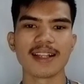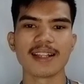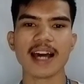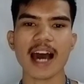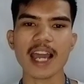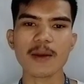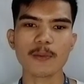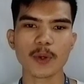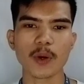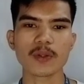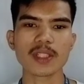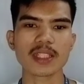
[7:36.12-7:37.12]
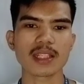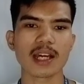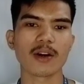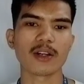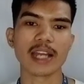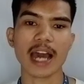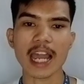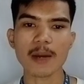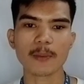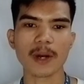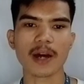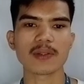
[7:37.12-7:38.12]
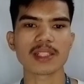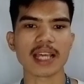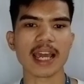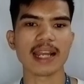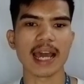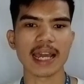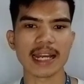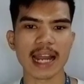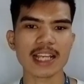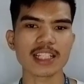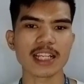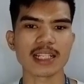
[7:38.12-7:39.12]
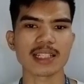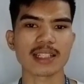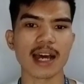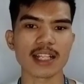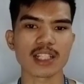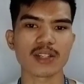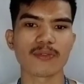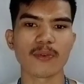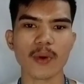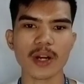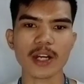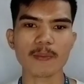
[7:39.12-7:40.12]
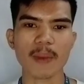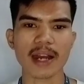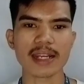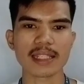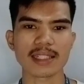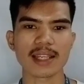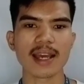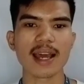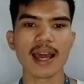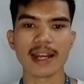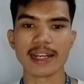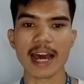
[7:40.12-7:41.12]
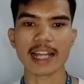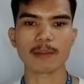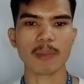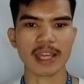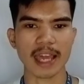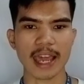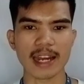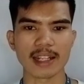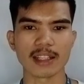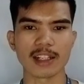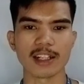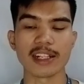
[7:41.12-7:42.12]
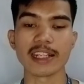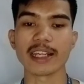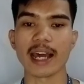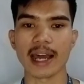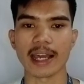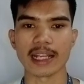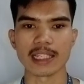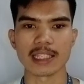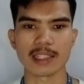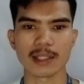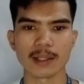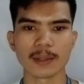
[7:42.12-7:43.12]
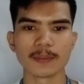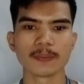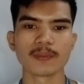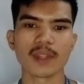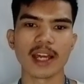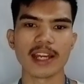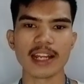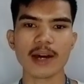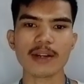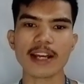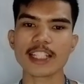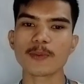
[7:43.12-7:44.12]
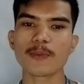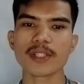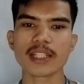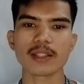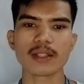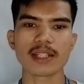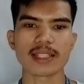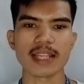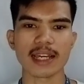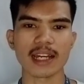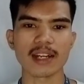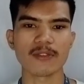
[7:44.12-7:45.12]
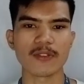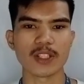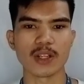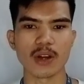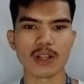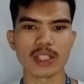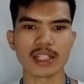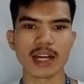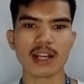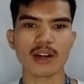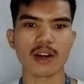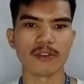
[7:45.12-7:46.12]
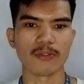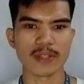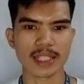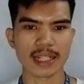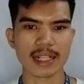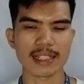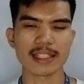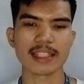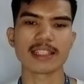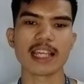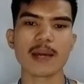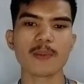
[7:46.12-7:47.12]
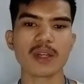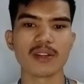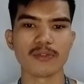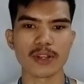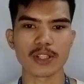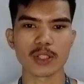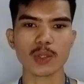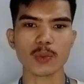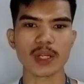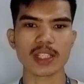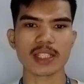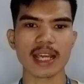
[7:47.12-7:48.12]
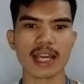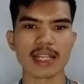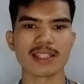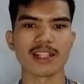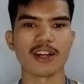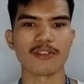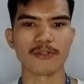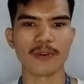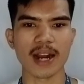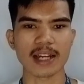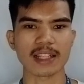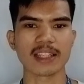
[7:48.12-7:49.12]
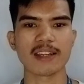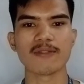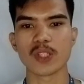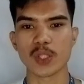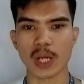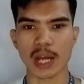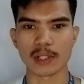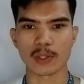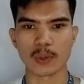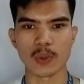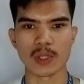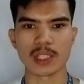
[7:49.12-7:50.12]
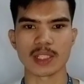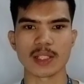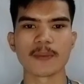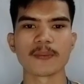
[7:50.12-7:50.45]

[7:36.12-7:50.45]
The eyebrows and eyelashes catch foreign bodies that may enter the eyes. And now let's proceed to the second physiological or physical system in vision, which is the refractive structures.